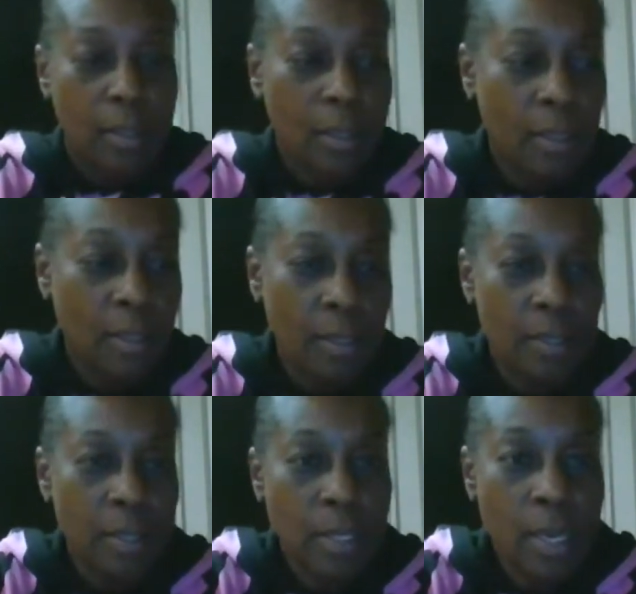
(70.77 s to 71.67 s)
Hey, I
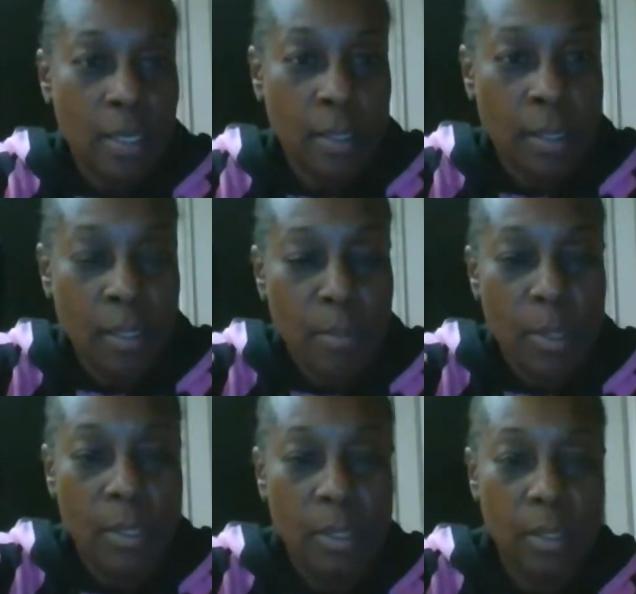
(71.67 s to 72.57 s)
decided to come
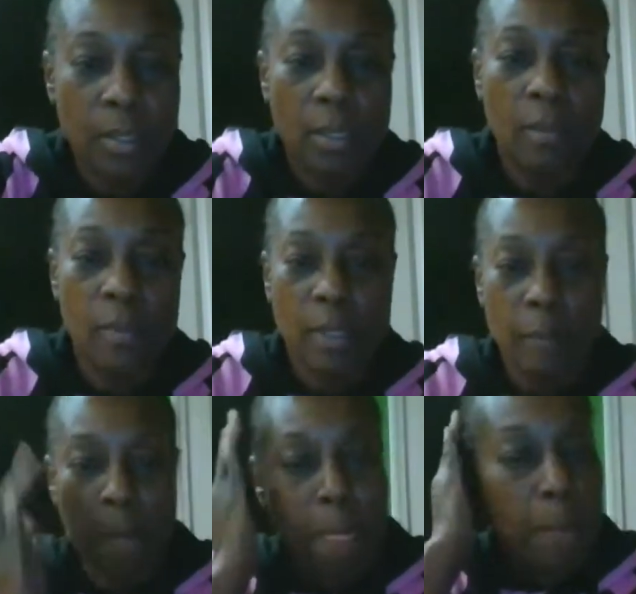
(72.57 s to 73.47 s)
on this
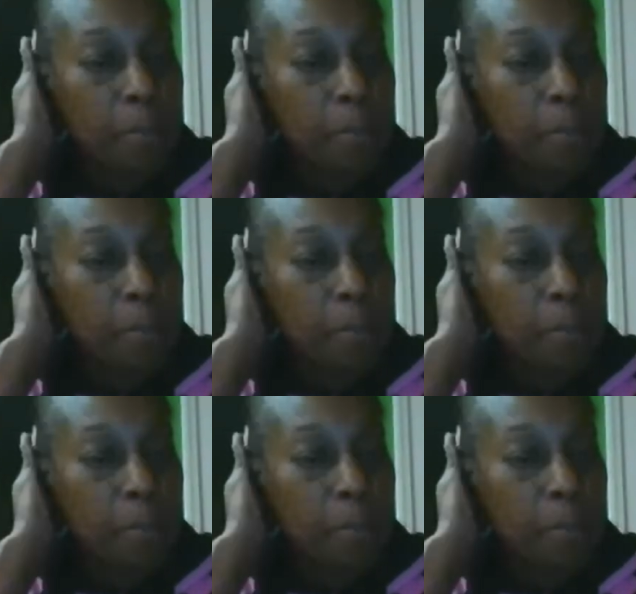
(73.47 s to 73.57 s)
evening